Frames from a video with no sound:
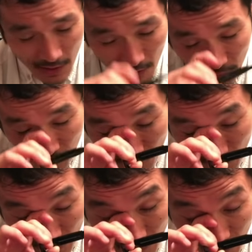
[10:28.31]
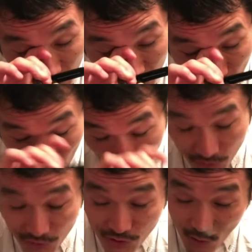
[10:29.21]
of the, the
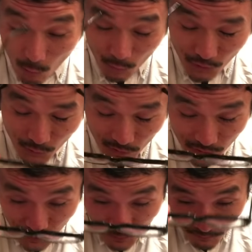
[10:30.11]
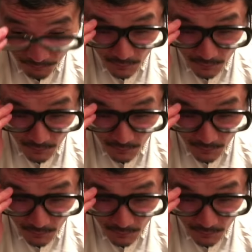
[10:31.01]
original Star Wars trilogy.